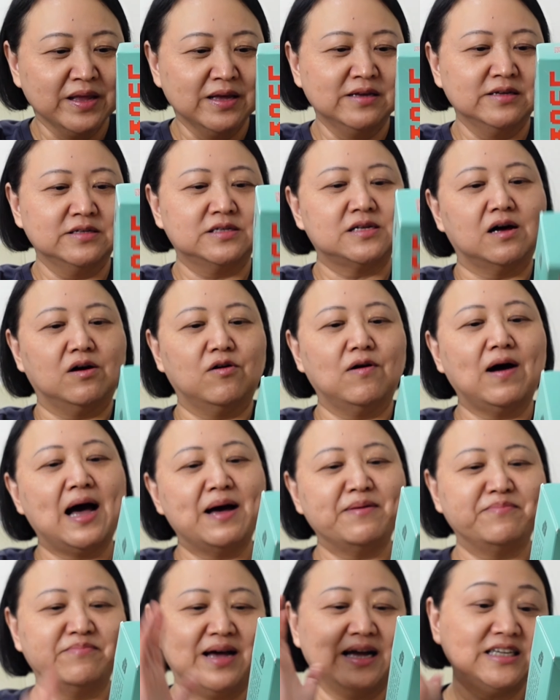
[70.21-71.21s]
So
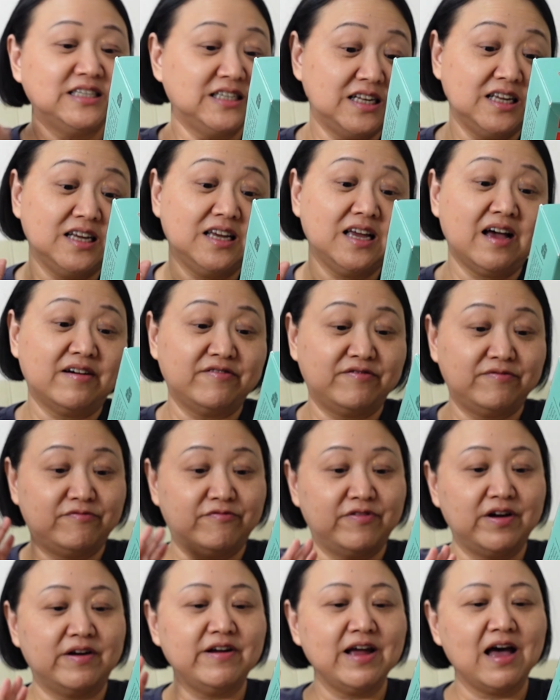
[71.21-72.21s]
actually have
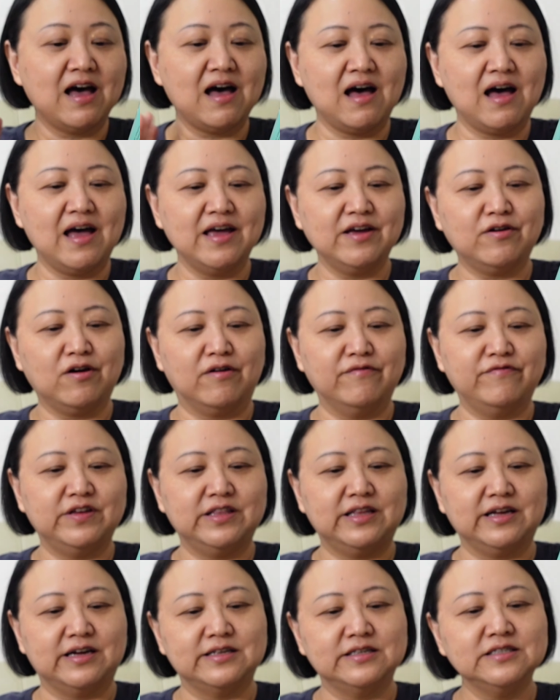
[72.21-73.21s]
very high
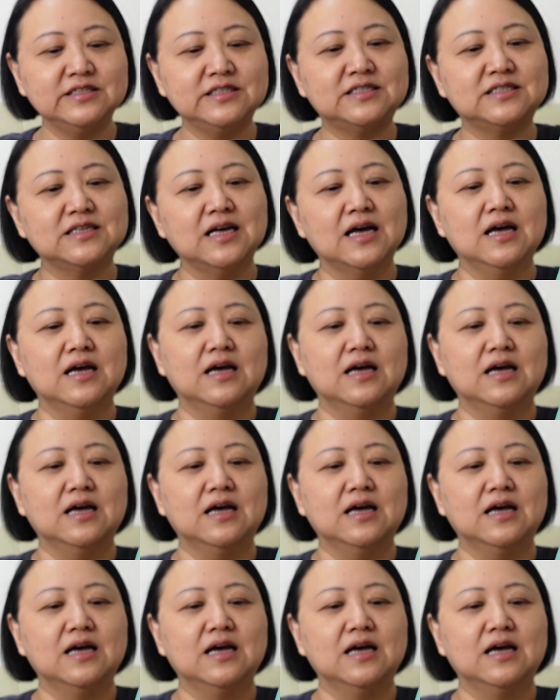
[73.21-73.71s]
confidence